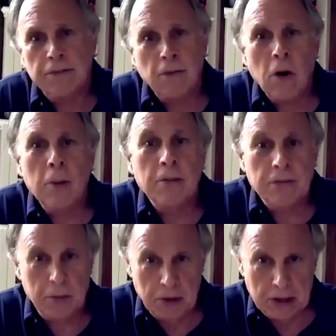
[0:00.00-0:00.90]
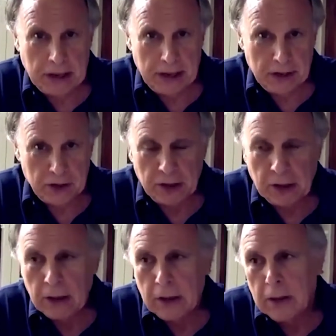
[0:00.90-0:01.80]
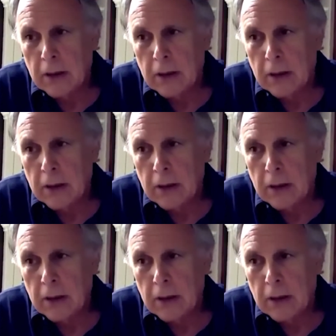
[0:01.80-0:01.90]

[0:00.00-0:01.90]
it's a form of communication.